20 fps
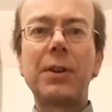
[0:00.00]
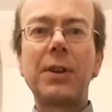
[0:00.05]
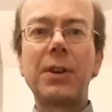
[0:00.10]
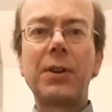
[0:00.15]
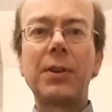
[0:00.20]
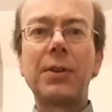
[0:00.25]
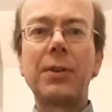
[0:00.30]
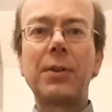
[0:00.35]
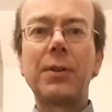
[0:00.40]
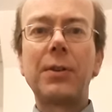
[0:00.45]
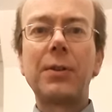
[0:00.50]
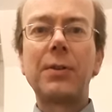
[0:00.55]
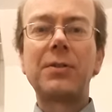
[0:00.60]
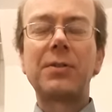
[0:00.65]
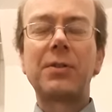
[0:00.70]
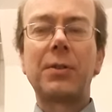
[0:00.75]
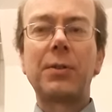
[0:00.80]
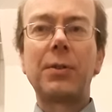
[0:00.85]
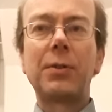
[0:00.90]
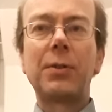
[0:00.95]

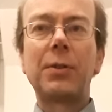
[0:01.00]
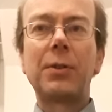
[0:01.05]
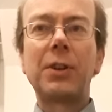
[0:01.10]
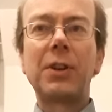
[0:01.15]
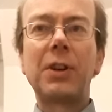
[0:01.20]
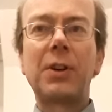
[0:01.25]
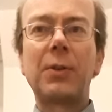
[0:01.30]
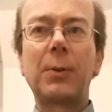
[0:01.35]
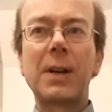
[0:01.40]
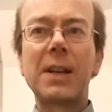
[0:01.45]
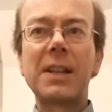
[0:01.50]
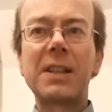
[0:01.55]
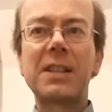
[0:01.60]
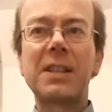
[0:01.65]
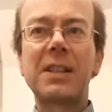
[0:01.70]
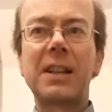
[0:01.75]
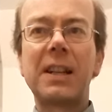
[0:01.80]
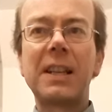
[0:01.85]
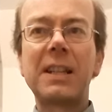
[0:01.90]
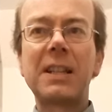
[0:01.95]
your
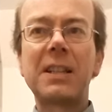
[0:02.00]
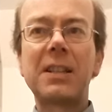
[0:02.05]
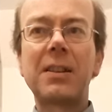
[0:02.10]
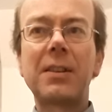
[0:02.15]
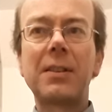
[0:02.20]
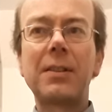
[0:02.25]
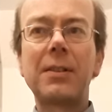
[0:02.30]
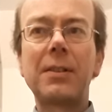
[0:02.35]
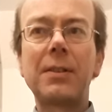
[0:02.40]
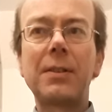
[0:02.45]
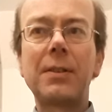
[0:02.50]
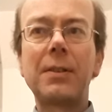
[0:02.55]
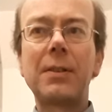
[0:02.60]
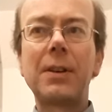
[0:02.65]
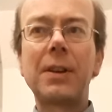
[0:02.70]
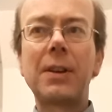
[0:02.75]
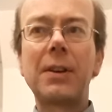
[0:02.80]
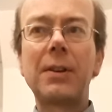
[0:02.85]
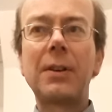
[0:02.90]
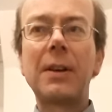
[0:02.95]
wassailing, to
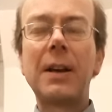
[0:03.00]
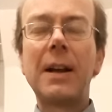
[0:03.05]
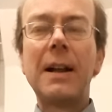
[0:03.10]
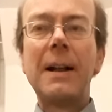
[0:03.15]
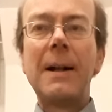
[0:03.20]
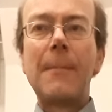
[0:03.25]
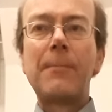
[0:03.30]
you.